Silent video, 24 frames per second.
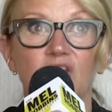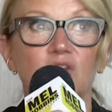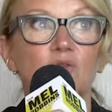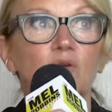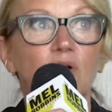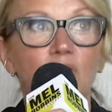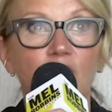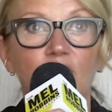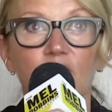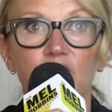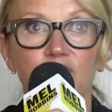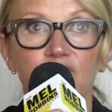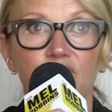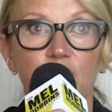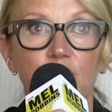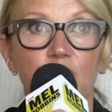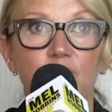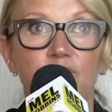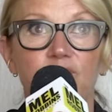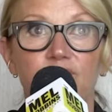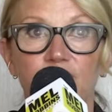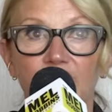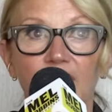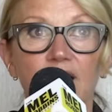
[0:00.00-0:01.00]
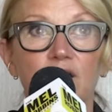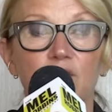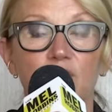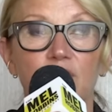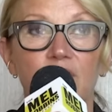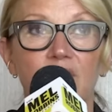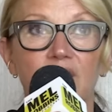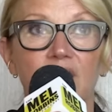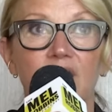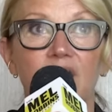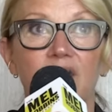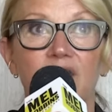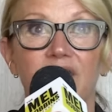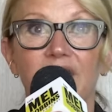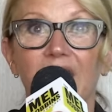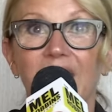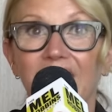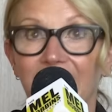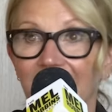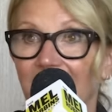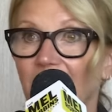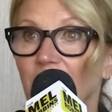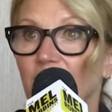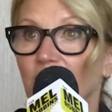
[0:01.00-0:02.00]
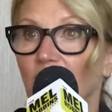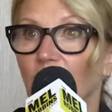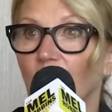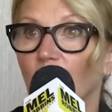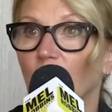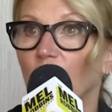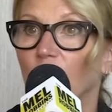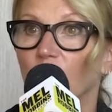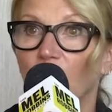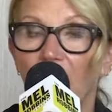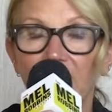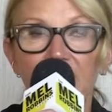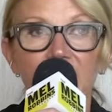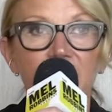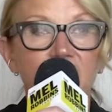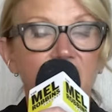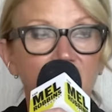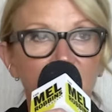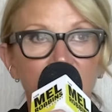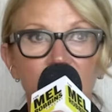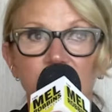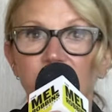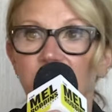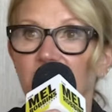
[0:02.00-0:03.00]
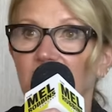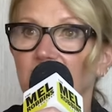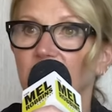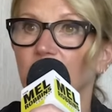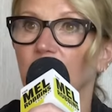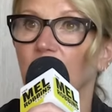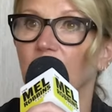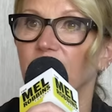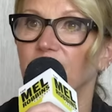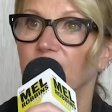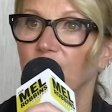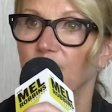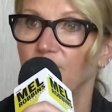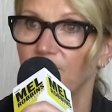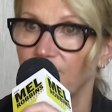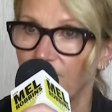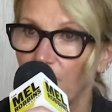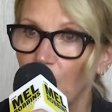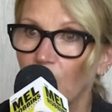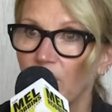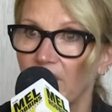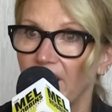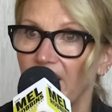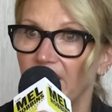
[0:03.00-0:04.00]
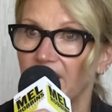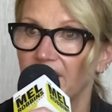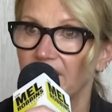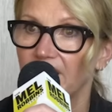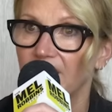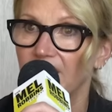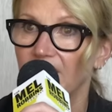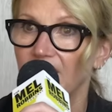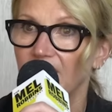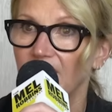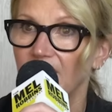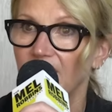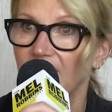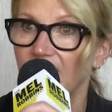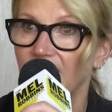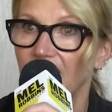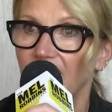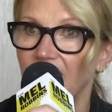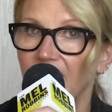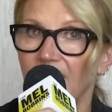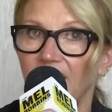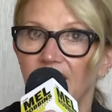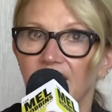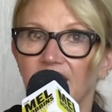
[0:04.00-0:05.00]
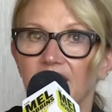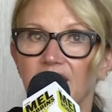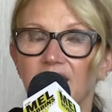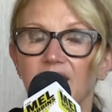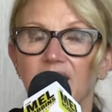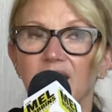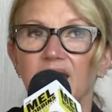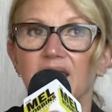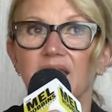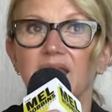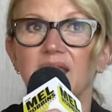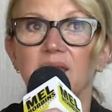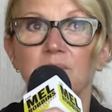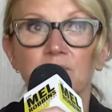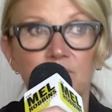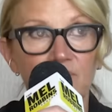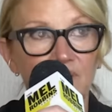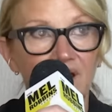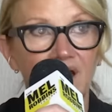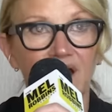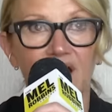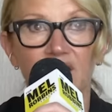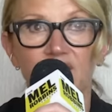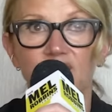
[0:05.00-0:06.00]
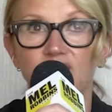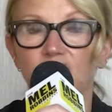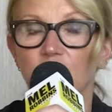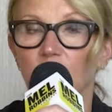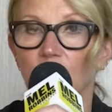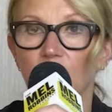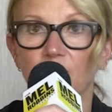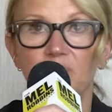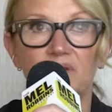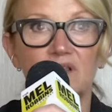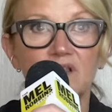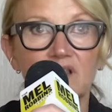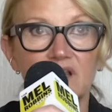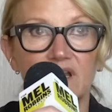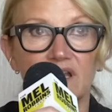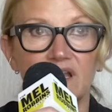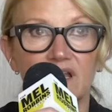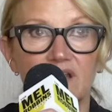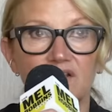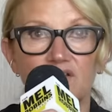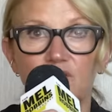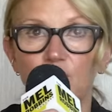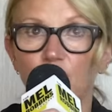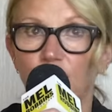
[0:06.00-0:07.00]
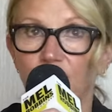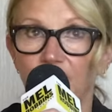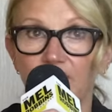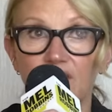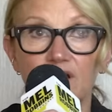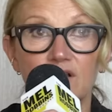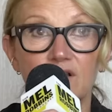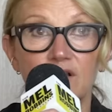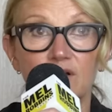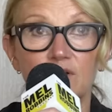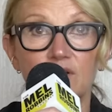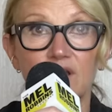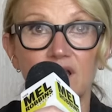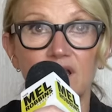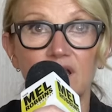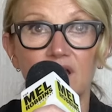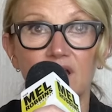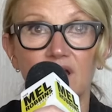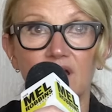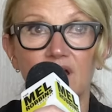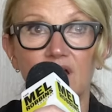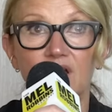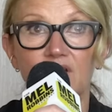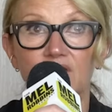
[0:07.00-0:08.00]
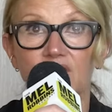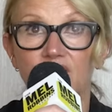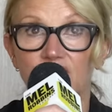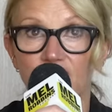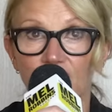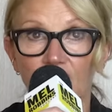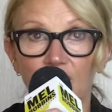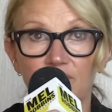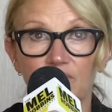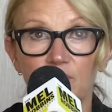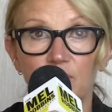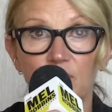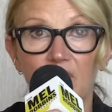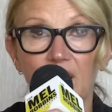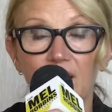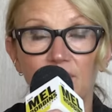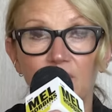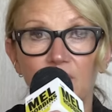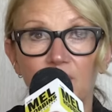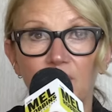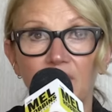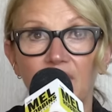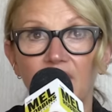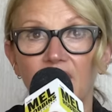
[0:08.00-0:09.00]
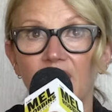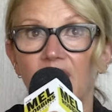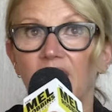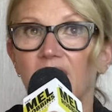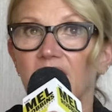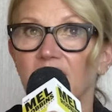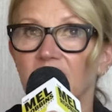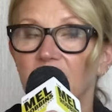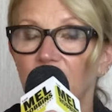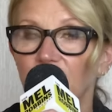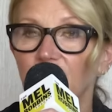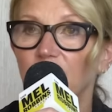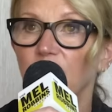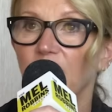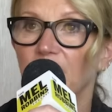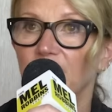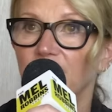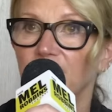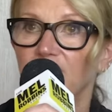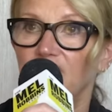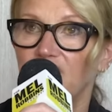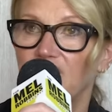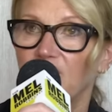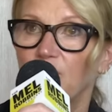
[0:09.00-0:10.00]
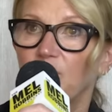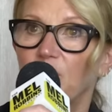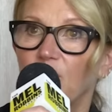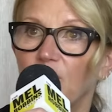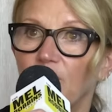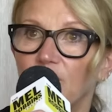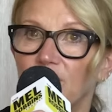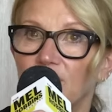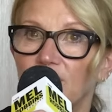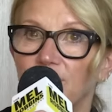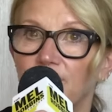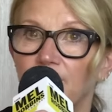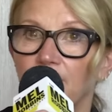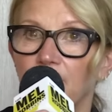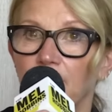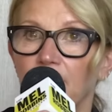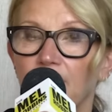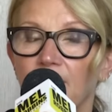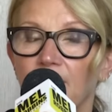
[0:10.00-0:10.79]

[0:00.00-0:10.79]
you are also firing that arrow right into the center of your forehead. And it impacts your ability to think clearly, to solve a problem. And here's why this is important.